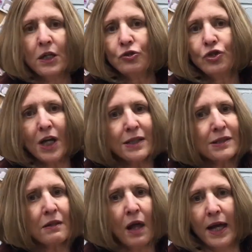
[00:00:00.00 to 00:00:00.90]

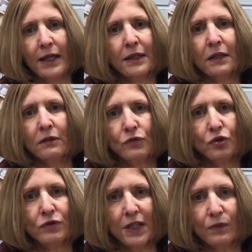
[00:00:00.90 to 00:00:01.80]
just like
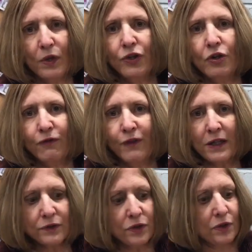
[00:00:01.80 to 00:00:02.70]
you did with your
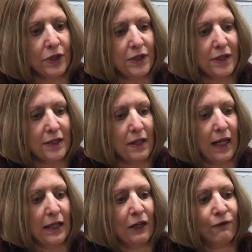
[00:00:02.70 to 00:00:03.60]
felt hoods eh,
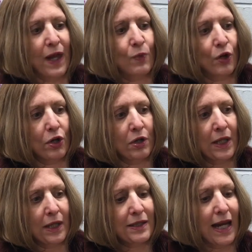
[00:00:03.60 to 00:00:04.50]
if they were
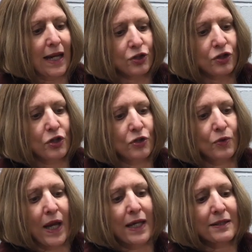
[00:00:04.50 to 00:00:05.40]
attached
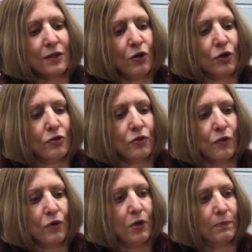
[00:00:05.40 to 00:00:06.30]
to a skirt
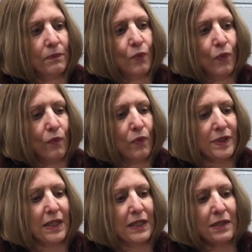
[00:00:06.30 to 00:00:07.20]
or was
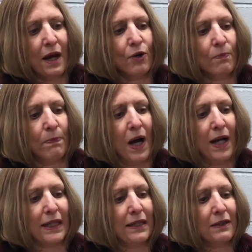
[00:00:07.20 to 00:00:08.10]
an entire
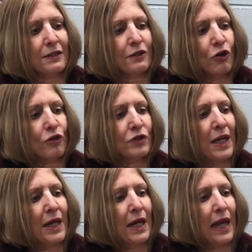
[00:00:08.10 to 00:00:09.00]
body. The skirt
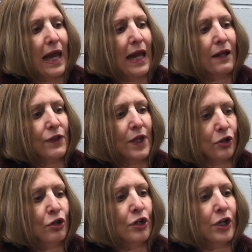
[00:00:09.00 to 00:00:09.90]
and the
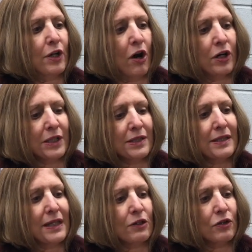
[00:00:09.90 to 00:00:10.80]
hood are
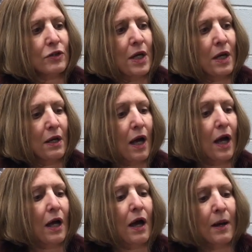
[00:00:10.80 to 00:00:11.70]
considered
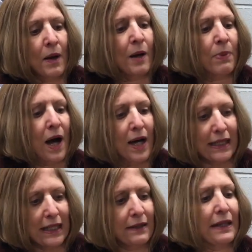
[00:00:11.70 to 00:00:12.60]
a, a
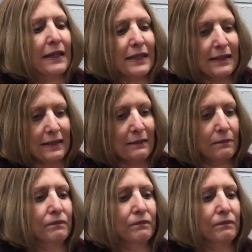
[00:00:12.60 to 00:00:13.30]
body in its